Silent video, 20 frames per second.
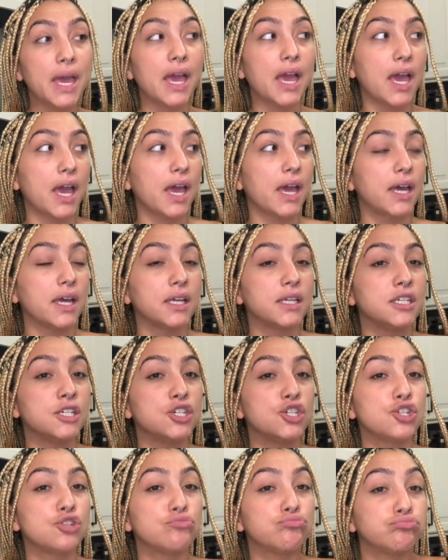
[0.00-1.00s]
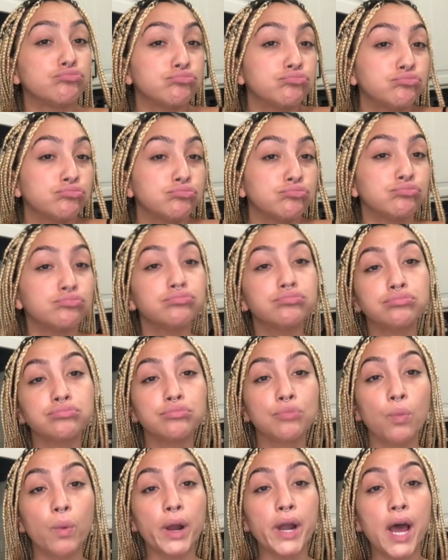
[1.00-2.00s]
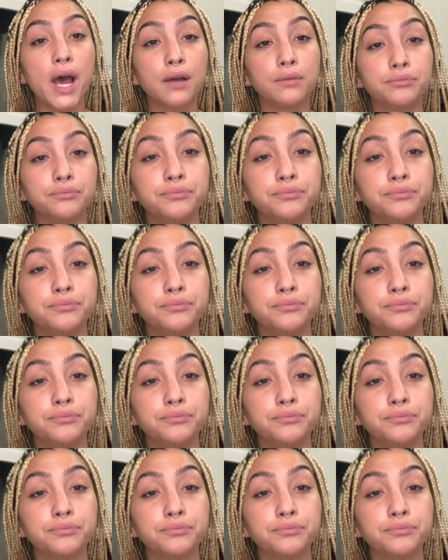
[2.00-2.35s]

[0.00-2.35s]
and why not?